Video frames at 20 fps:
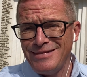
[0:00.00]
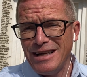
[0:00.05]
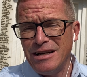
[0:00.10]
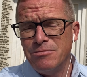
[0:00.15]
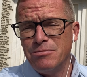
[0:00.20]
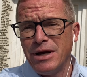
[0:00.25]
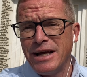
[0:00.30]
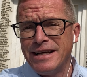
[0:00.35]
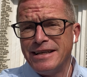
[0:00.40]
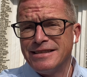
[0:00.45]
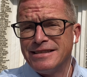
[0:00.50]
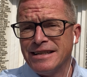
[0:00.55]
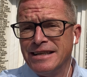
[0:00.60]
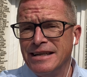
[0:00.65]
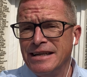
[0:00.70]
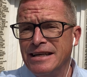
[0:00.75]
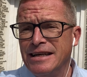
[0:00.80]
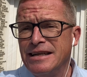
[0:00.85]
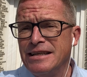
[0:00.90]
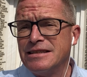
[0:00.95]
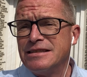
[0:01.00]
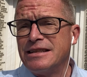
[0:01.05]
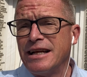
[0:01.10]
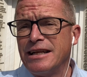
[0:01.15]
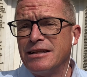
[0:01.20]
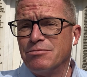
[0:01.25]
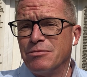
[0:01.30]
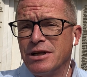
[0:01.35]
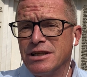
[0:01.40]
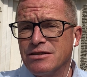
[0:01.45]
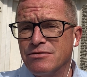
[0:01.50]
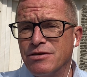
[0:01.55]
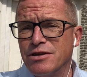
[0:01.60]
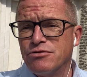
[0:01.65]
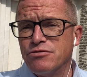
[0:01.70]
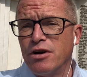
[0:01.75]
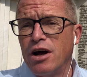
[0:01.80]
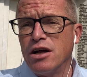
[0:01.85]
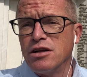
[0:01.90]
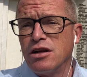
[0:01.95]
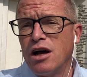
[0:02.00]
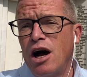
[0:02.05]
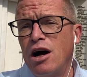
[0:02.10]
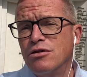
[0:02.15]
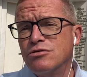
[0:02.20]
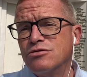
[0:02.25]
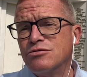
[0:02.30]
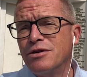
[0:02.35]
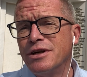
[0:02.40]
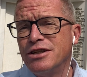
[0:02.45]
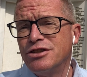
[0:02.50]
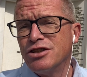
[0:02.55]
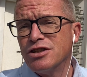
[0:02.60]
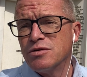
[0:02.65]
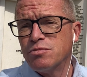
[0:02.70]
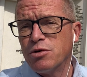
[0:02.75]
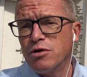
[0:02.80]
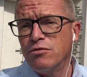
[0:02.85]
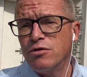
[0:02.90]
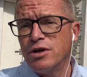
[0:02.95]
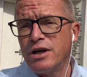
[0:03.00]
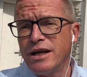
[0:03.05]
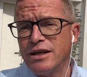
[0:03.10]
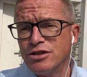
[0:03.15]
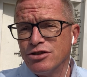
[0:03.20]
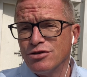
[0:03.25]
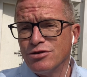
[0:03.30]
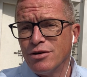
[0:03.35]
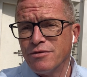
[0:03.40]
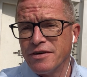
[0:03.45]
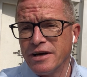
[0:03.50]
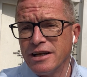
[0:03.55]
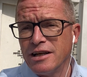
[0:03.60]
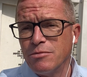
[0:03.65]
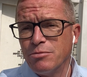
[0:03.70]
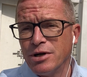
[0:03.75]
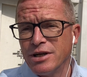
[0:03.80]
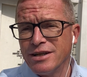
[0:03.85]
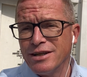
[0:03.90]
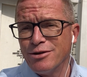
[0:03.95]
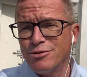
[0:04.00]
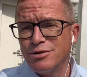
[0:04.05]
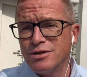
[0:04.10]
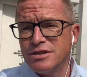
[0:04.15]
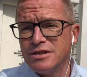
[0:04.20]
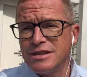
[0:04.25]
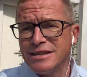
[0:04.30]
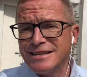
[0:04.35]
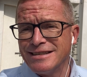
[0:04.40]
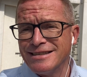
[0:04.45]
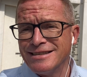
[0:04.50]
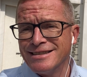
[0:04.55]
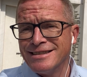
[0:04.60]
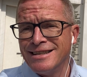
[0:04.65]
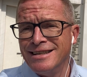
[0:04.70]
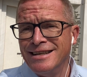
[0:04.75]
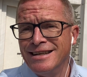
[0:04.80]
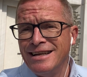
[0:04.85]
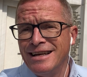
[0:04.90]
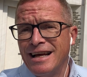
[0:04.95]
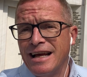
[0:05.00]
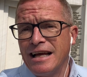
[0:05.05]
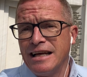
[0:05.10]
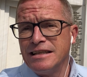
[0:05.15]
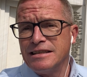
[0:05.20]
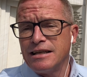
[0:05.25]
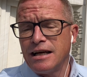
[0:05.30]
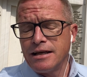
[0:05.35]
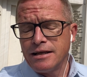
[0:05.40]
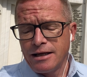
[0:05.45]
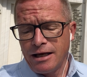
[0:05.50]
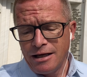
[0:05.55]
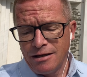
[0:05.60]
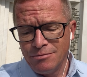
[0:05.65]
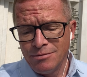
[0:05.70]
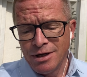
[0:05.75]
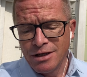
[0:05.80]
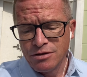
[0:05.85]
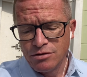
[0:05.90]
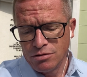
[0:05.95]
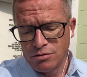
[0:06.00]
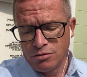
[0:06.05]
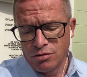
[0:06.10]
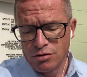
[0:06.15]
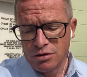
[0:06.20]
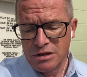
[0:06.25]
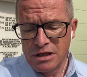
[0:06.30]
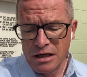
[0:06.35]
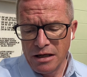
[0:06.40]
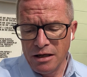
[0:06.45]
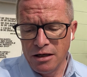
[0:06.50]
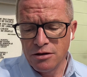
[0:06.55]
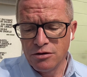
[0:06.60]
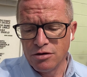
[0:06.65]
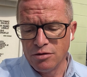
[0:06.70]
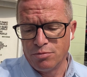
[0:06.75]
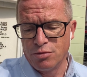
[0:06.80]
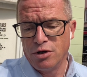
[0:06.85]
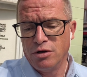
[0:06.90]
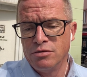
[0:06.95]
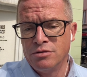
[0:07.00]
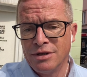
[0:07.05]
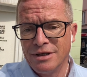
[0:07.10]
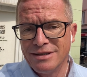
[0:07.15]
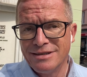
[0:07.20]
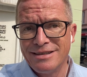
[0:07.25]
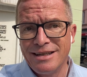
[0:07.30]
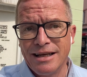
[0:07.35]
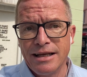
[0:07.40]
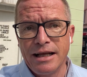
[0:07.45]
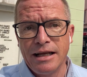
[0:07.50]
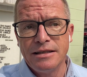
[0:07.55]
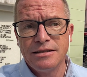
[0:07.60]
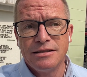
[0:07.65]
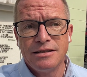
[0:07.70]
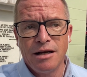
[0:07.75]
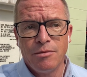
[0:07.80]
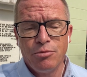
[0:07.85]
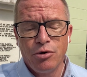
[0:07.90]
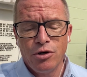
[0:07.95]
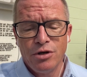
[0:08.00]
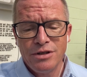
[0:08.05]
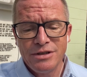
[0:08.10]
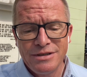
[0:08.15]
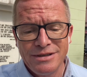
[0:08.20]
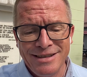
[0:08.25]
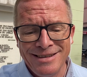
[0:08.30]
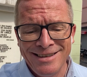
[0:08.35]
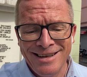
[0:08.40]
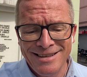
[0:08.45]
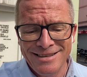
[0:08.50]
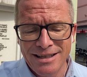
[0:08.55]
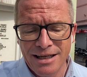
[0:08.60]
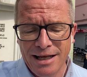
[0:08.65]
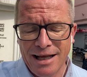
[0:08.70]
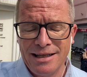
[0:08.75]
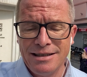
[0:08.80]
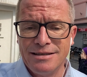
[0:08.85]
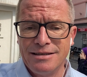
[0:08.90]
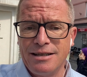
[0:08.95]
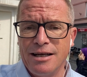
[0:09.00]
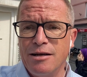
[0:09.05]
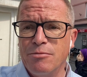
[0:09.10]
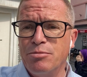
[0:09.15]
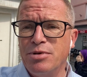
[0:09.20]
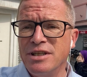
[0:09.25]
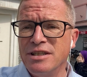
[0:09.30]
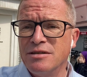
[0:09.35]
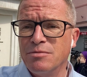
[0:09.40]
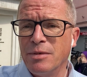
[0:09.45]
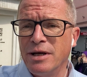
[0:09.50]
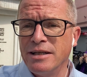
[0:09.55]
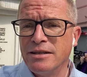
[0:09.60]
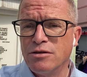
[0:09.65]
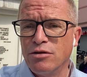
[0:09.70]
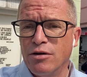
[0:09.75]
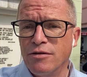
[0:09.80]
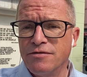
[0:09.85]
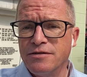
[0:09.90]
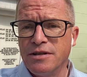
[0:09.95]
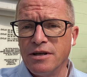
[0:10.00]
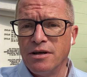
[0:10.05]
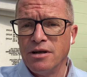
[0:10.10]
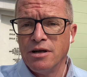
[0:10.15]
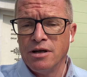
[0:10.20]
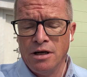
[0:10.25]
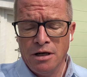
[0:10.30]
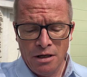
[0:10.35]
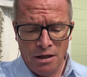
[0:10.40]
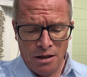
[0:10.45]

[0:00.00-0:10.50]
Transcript: made statements which are outrageous provocation of anybody who is decent. And I came to Tuzla to protest against their policy and against the appeasement of the